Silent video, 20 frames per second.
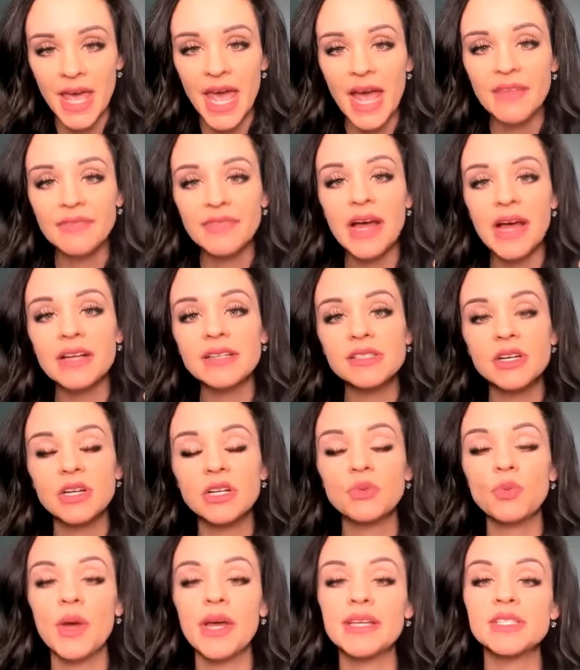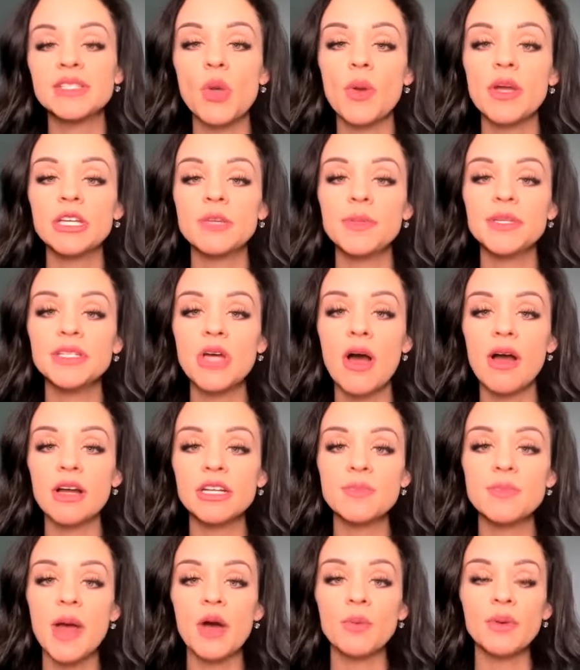And that certain way is going to be
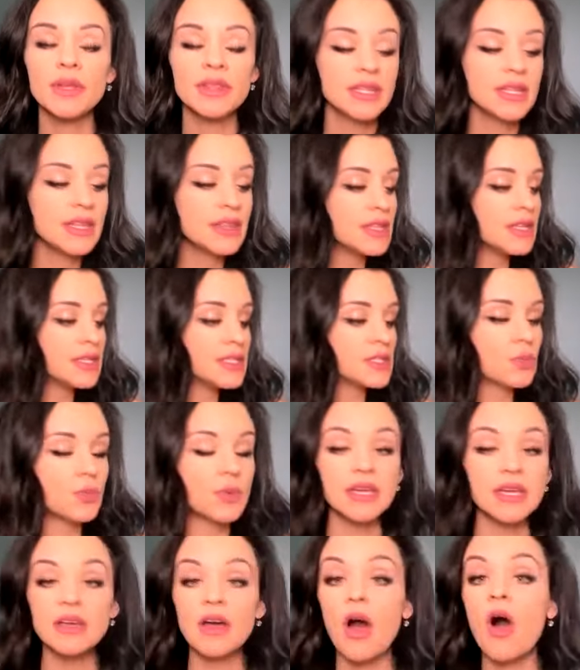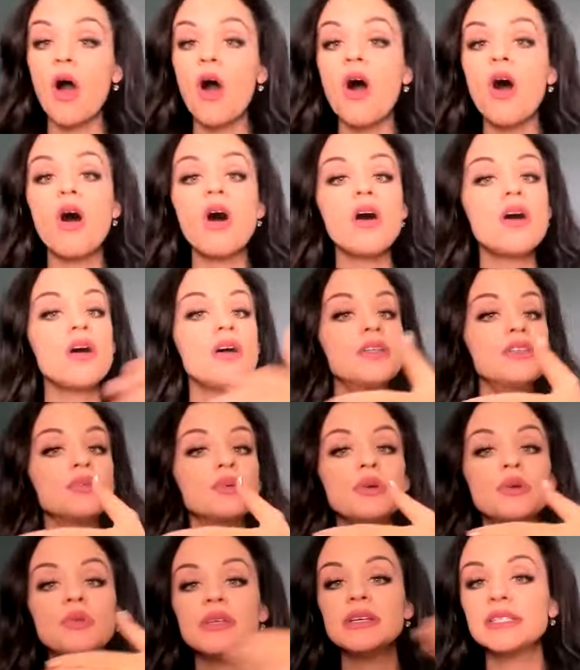talked about within this week, all
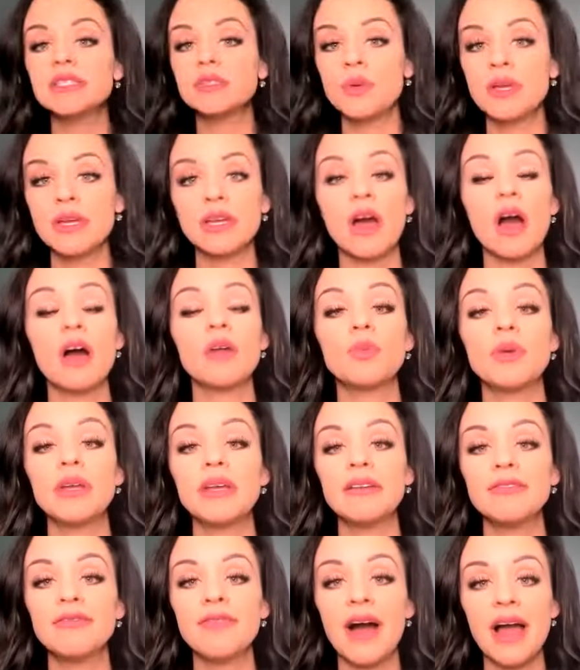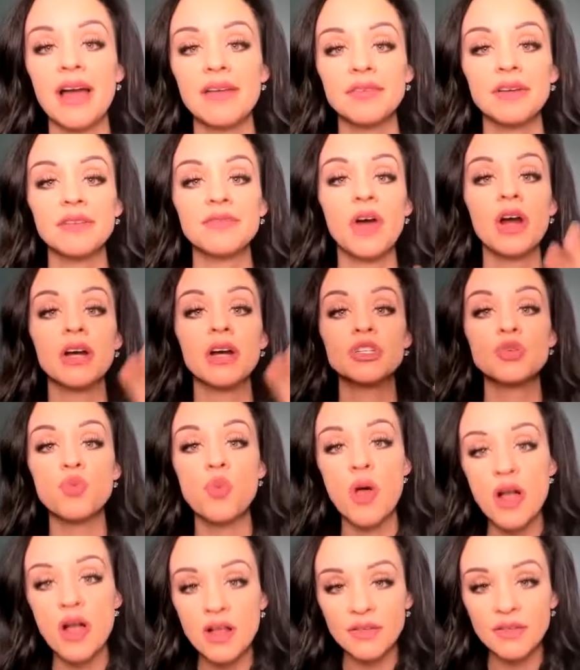through this week on week five of our
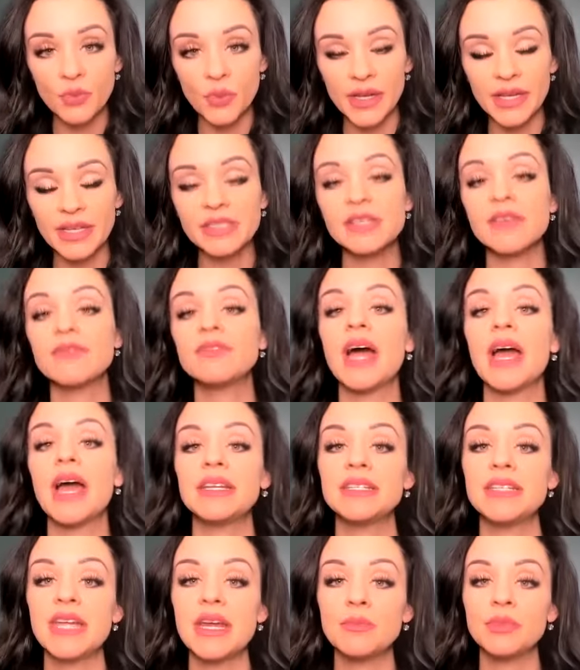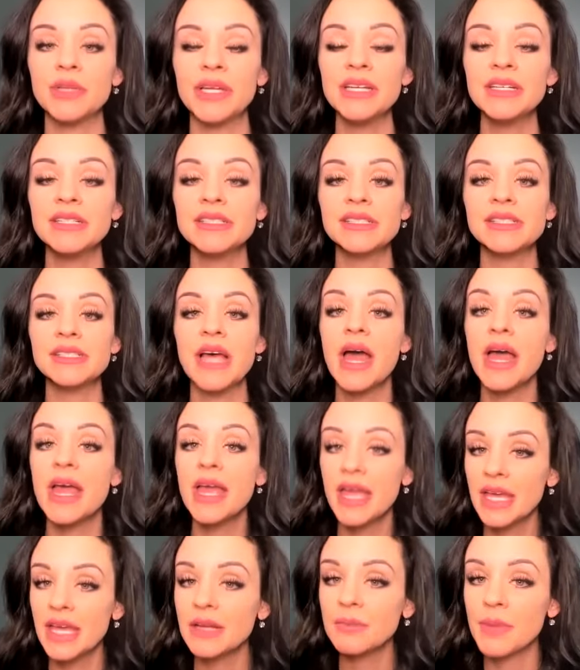12 weeks of 90 day blitz
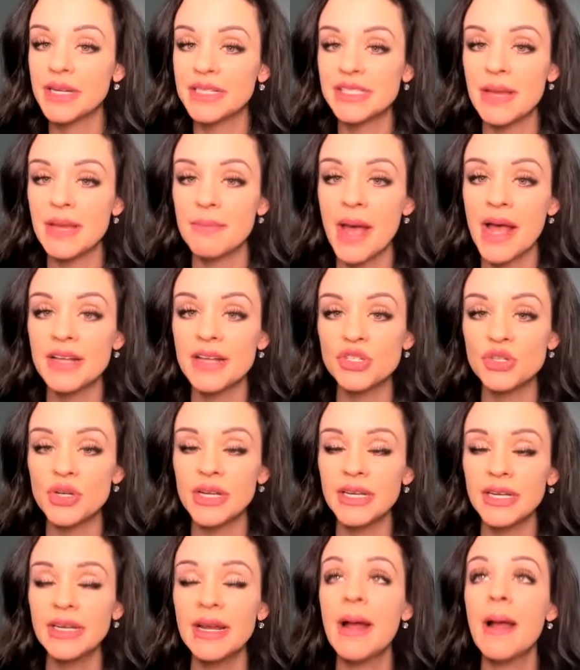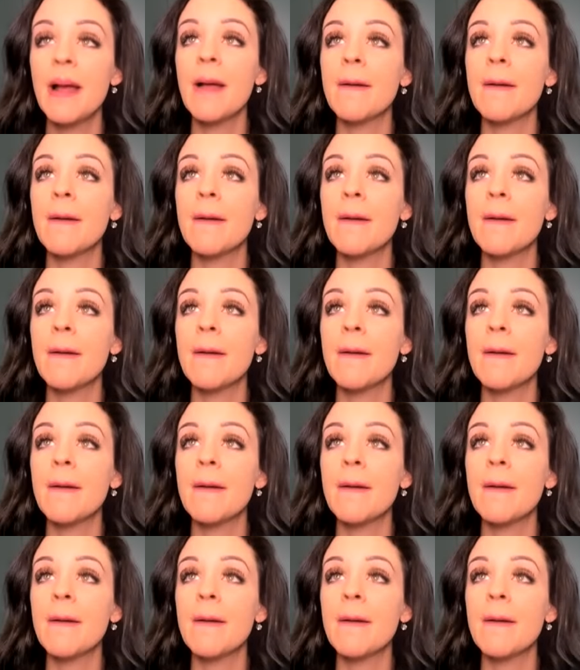in mindset mastery,